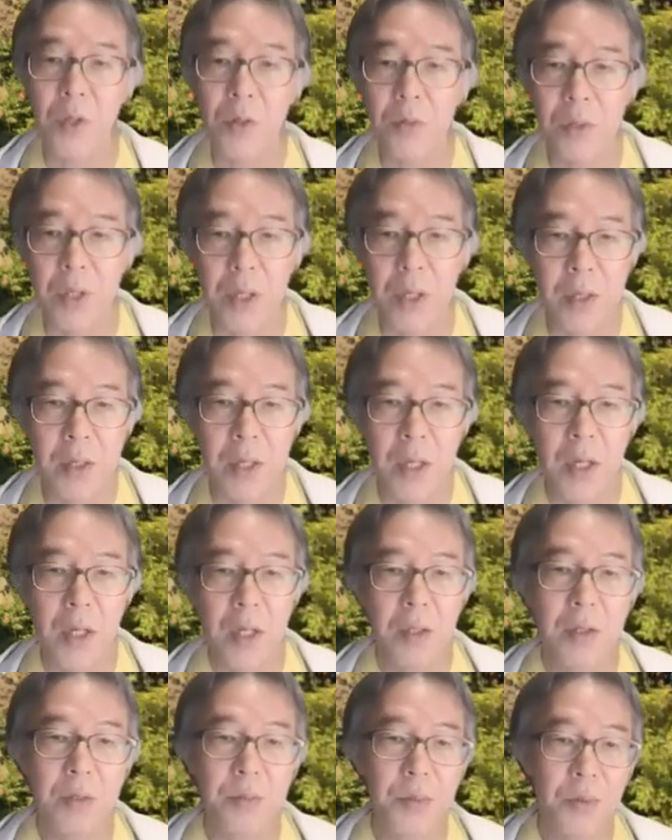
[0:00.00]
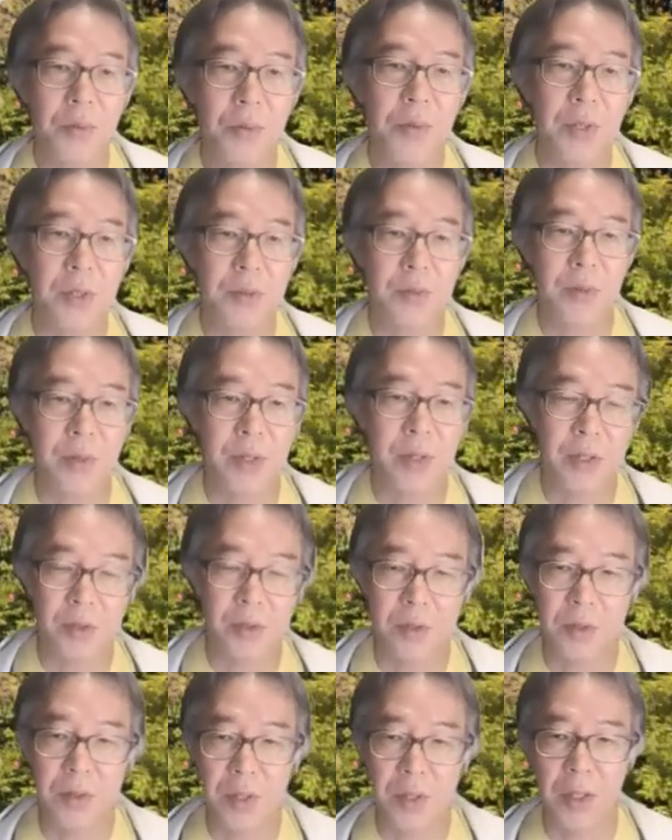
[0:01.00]
Okay, the proof is very
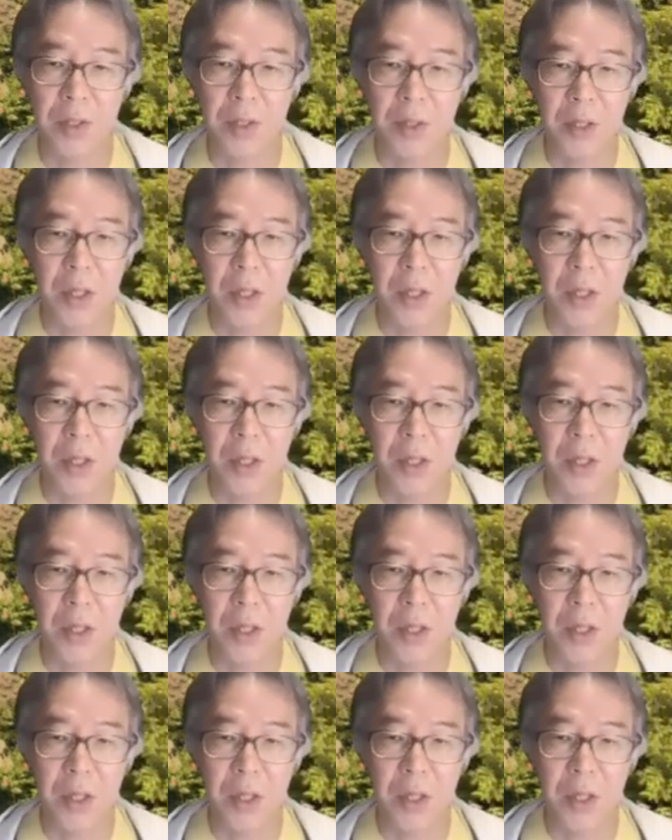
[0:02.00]
interesting.